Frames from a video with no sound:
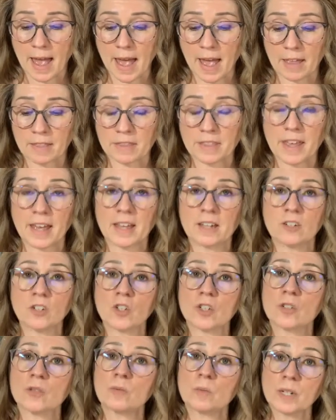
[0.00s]
and then
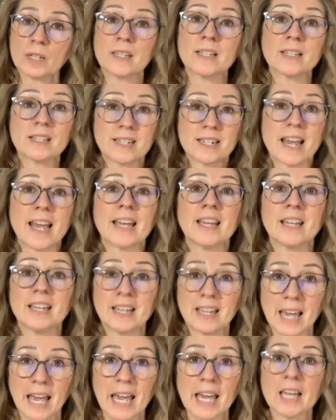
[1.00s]
just really staying
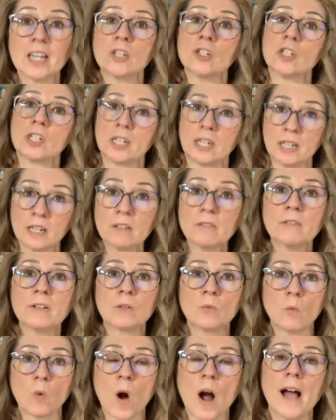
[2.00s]
engaged
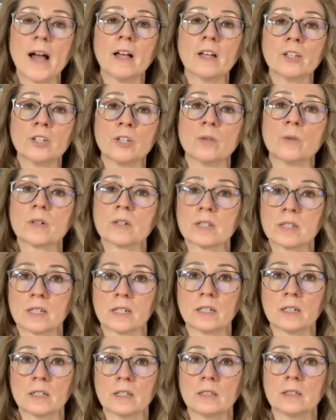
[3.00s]
even while you are
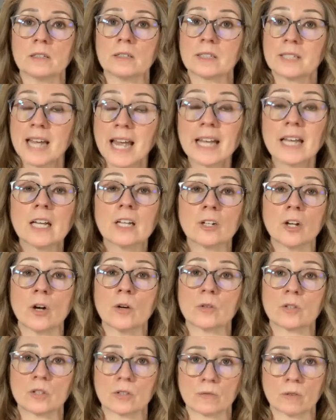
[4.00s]
still taking
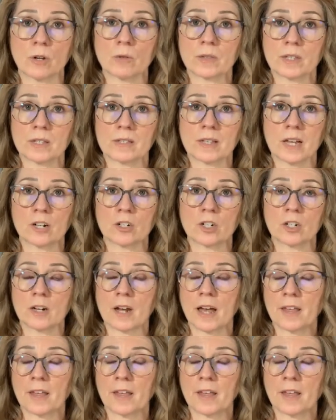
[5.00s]
notes throughout the session,